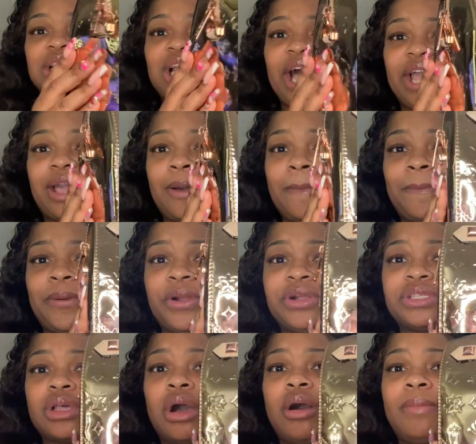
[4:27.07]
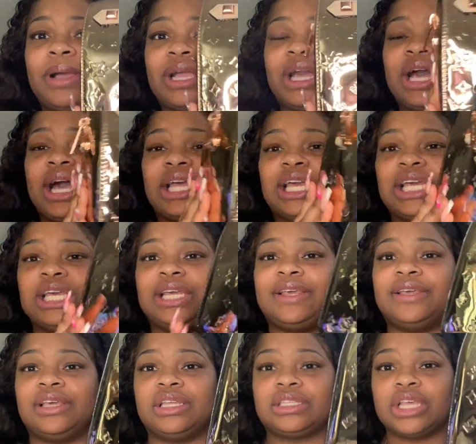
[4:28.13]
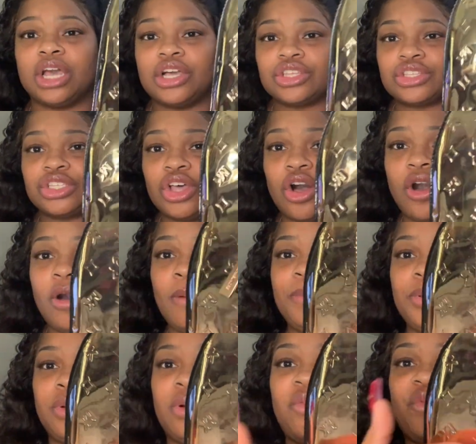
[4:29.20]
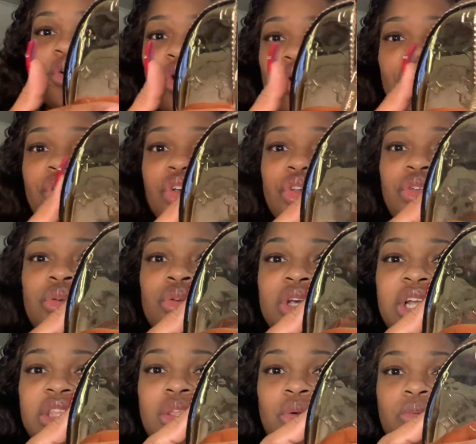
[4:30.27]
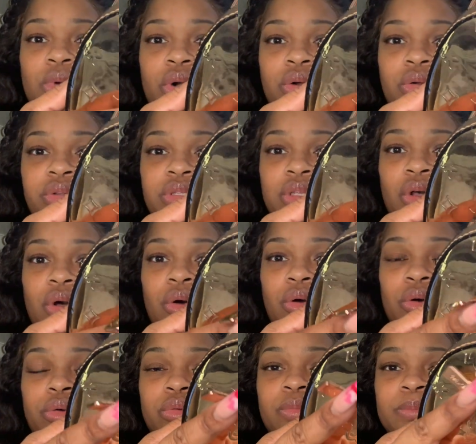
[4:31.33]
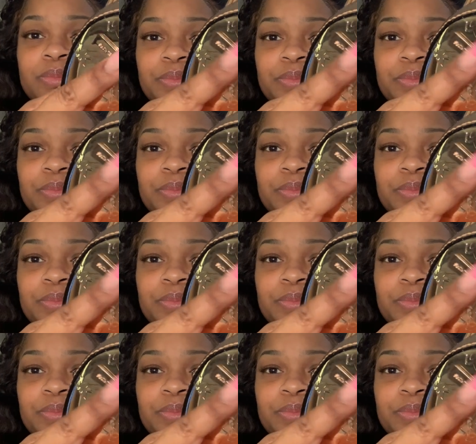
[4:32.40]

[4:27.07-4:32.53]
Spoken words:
like purse. Oh my God. It is so beautiful. You got the rose gold